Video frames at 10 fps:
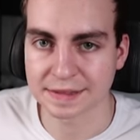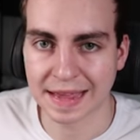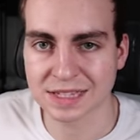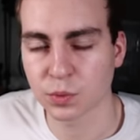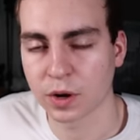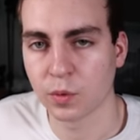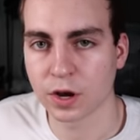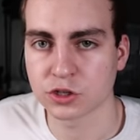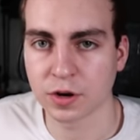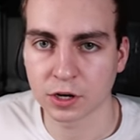That's what I want
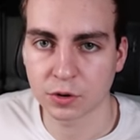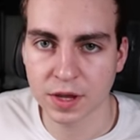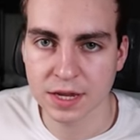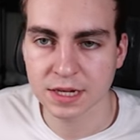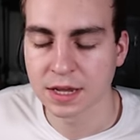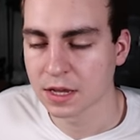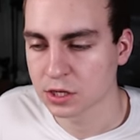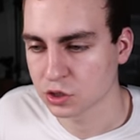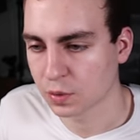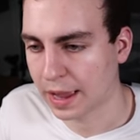to try to create.
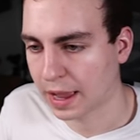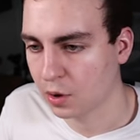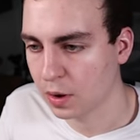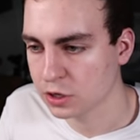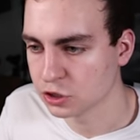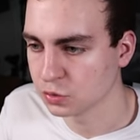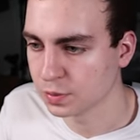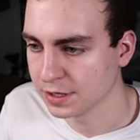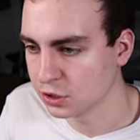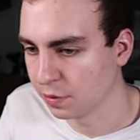So how do
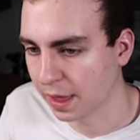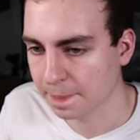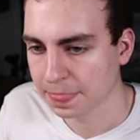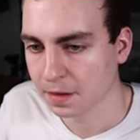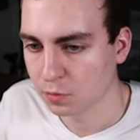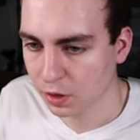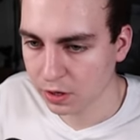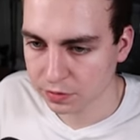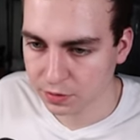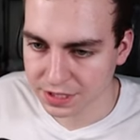we do that?
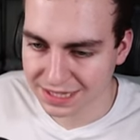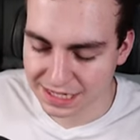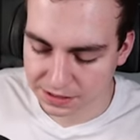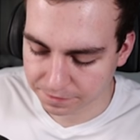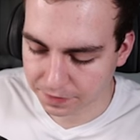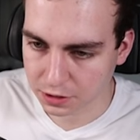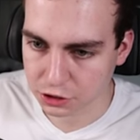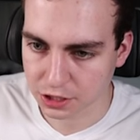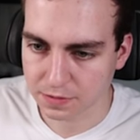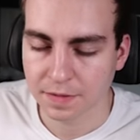Well, there is this
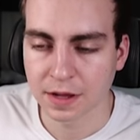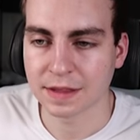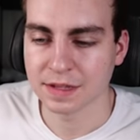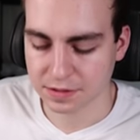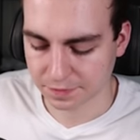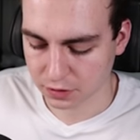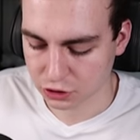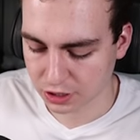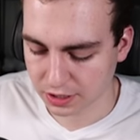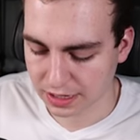function, and this
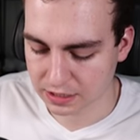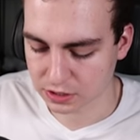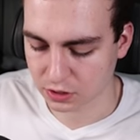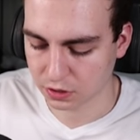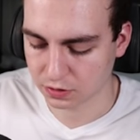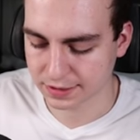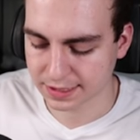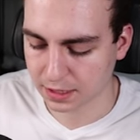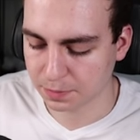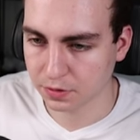function is called
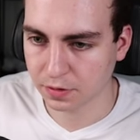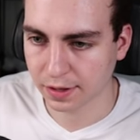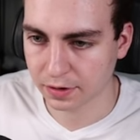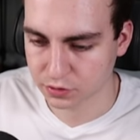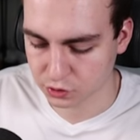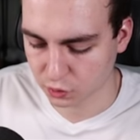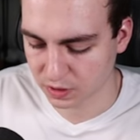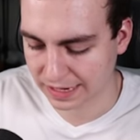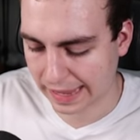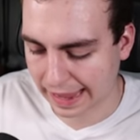tuple underscore
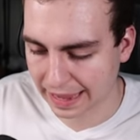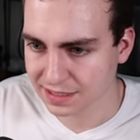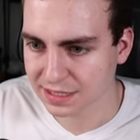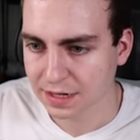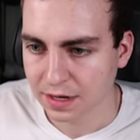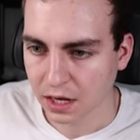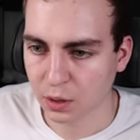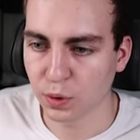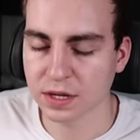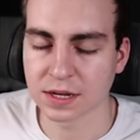cat. And
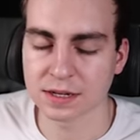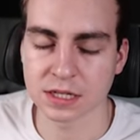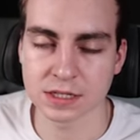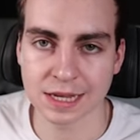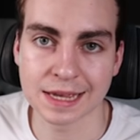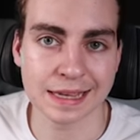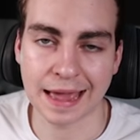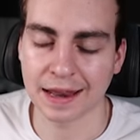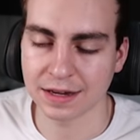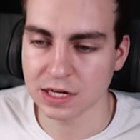what it does is
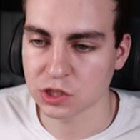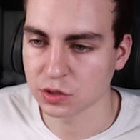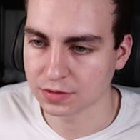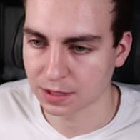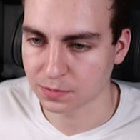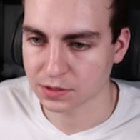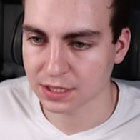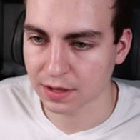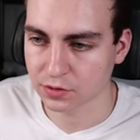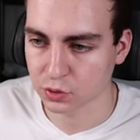concatenate 2 tuples
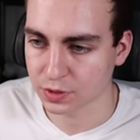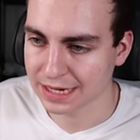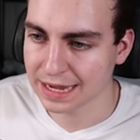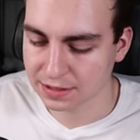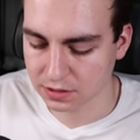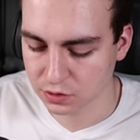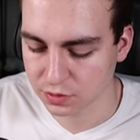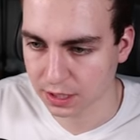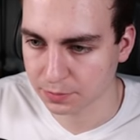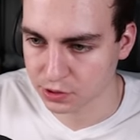together. So it takes the 2
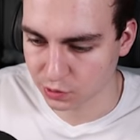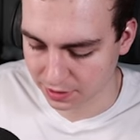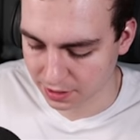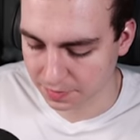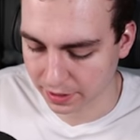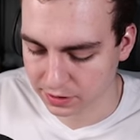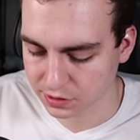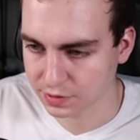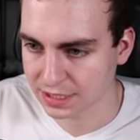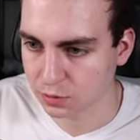tuples you want to combine,
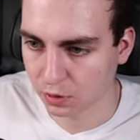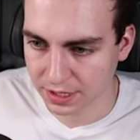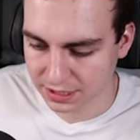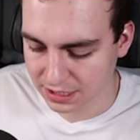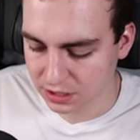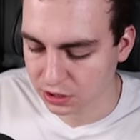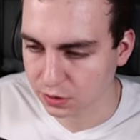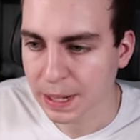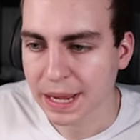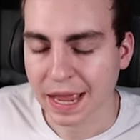so T1 and T2,
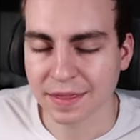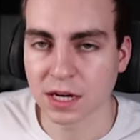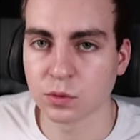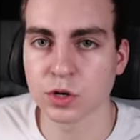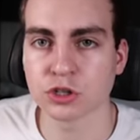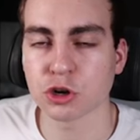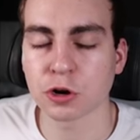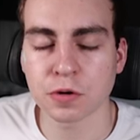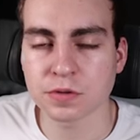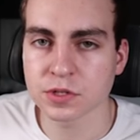and then it
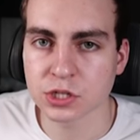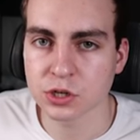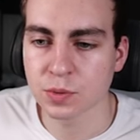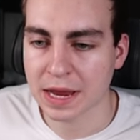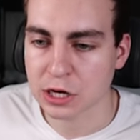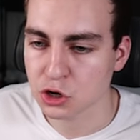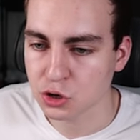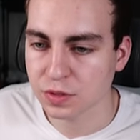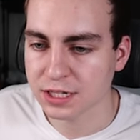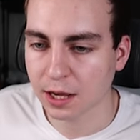returns to you a
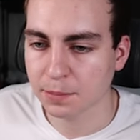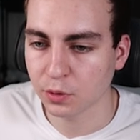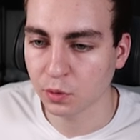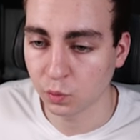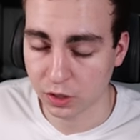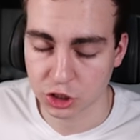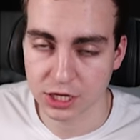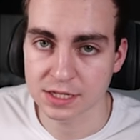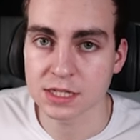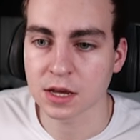new tuple, which
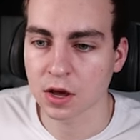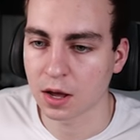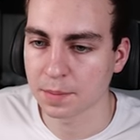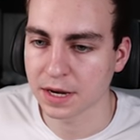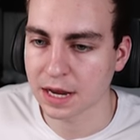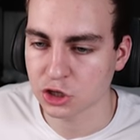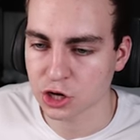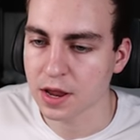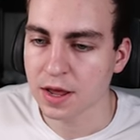is the combination.